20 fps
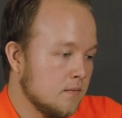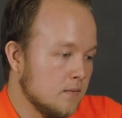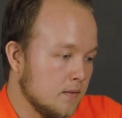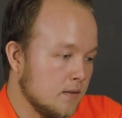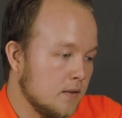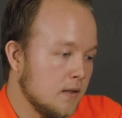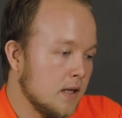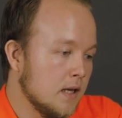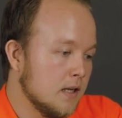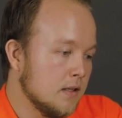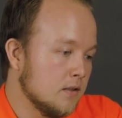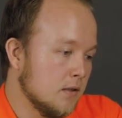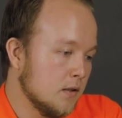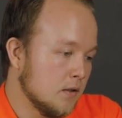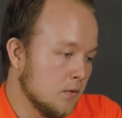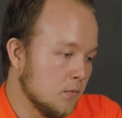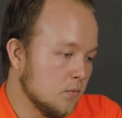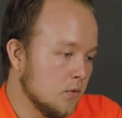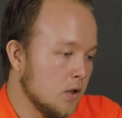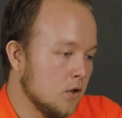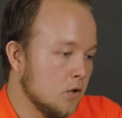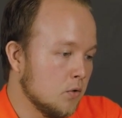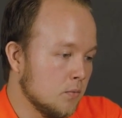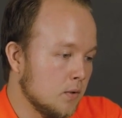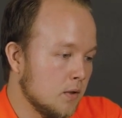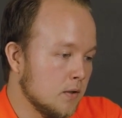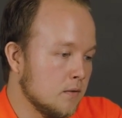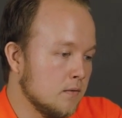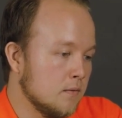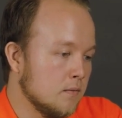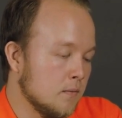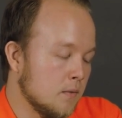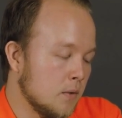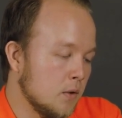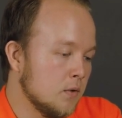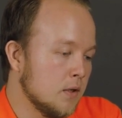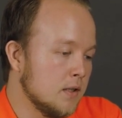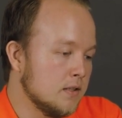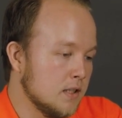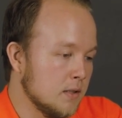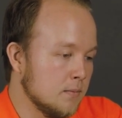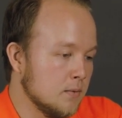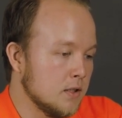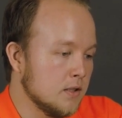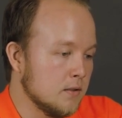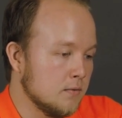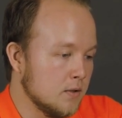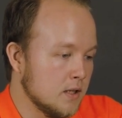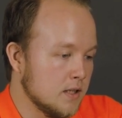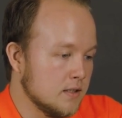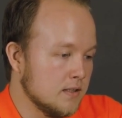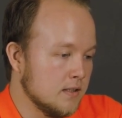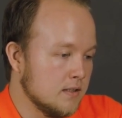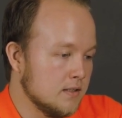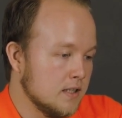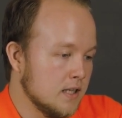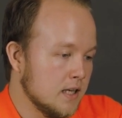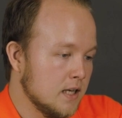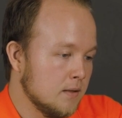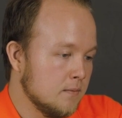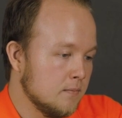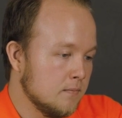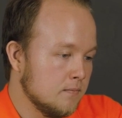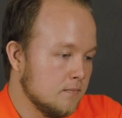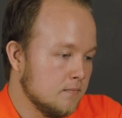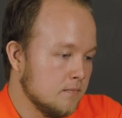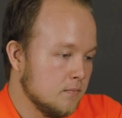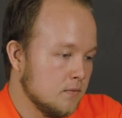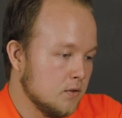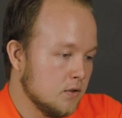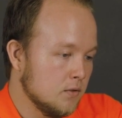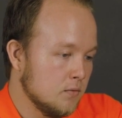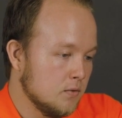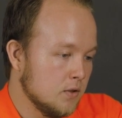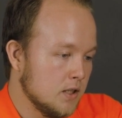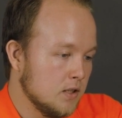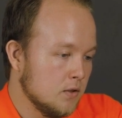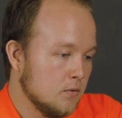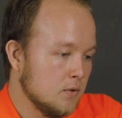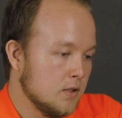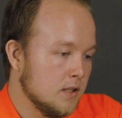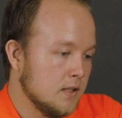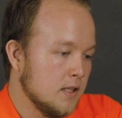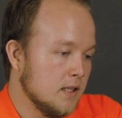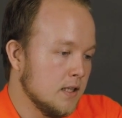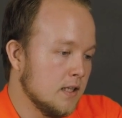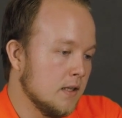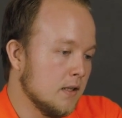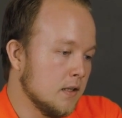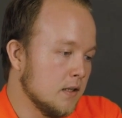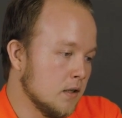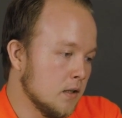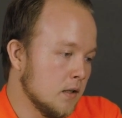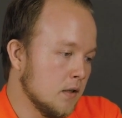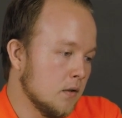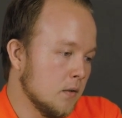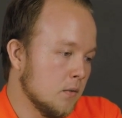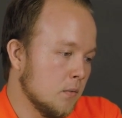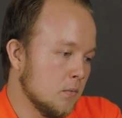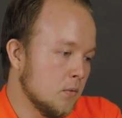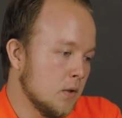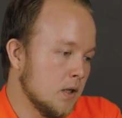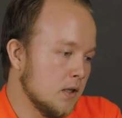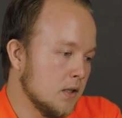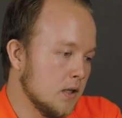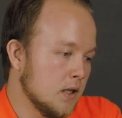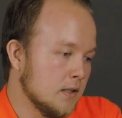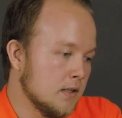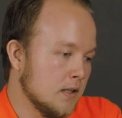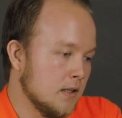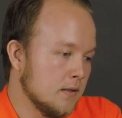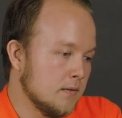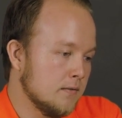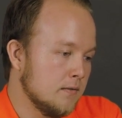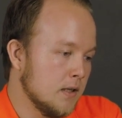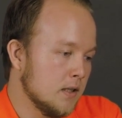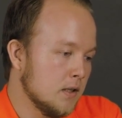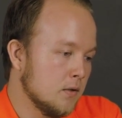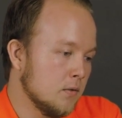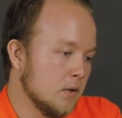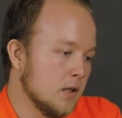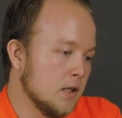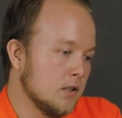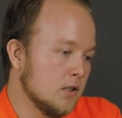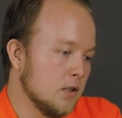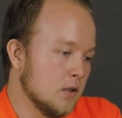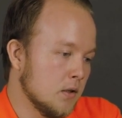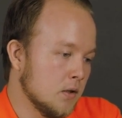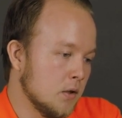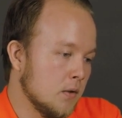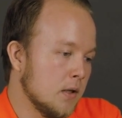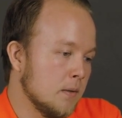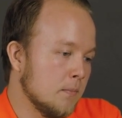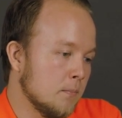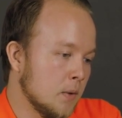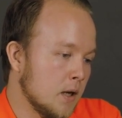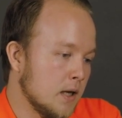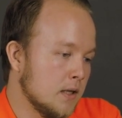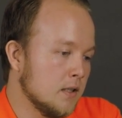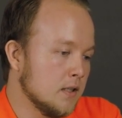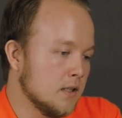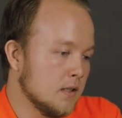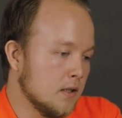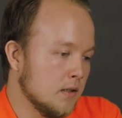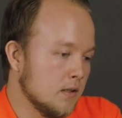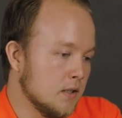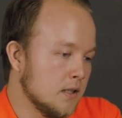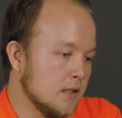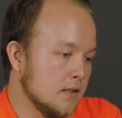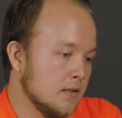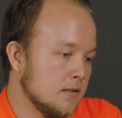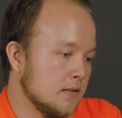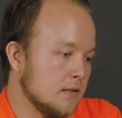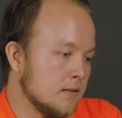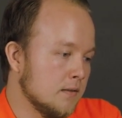Next, we open OSDP Devices tab. For the reader we need, we click the Configuration Loading button in the list.